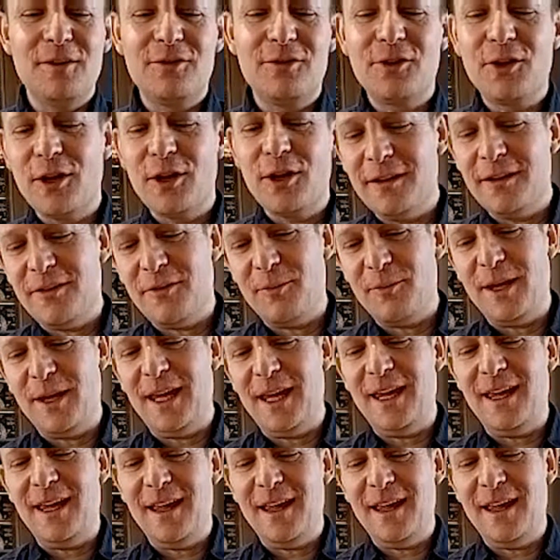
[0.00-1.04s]
Looks good to
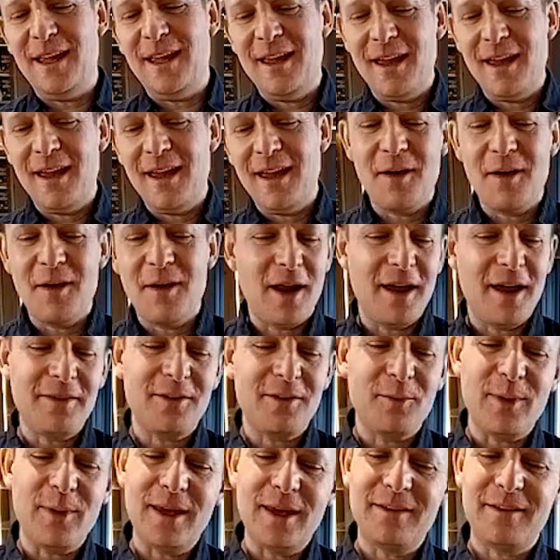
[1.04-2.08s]
me. I'm not
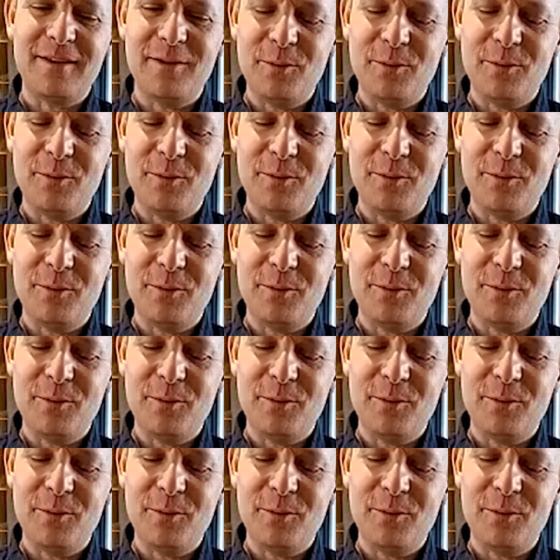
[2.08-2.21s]
the best at